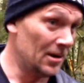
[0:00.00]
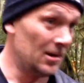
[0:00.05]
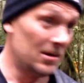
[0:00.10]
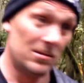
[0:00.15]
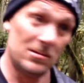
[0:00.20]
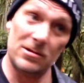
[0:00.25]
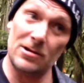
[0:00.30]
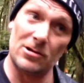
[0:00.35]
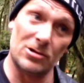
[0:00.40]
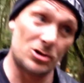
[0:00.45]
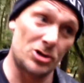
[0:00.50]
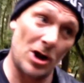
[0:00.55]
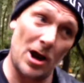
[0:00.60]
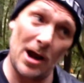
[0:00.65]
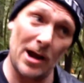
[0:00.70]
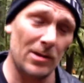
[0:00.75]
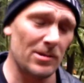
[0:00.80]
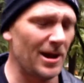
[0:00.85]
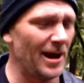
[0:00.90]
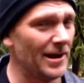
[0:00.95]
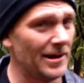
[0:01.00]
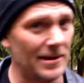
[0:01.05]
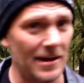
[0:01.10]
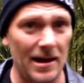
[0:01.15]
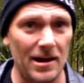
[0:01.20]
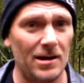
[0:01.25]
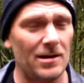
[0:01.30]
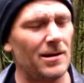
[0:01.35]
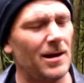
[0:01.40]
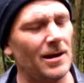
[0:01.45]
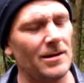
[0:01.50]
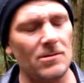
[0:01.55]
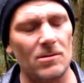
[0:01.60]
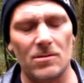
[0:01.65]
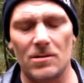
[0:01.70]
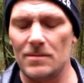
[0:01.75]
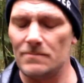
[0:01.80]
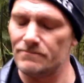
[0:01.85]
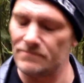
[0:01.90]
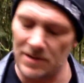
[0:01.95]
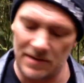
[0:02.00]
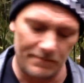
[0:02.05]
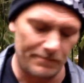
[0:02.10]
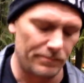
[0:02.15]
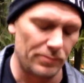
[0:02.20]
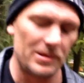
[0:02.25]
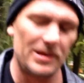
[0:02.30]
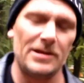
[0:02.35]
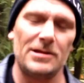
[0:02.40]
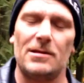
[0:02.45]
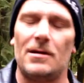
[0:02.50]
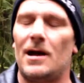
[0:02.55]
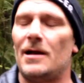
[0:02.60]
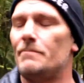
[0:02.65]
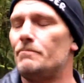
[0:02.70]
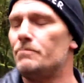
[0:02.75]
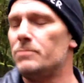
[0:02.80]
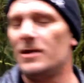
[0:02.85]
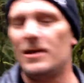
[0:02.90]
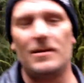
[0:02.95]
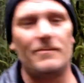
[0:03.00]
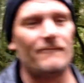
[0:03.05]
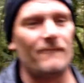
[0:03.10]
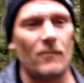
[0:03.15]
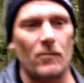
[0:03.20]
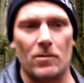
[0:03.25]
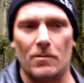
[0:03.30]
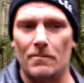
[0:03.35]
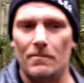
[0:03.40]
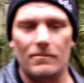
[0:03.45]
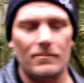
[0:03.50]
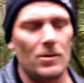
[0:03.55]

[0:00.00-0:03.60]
little child, I get it. I know I bleed for them.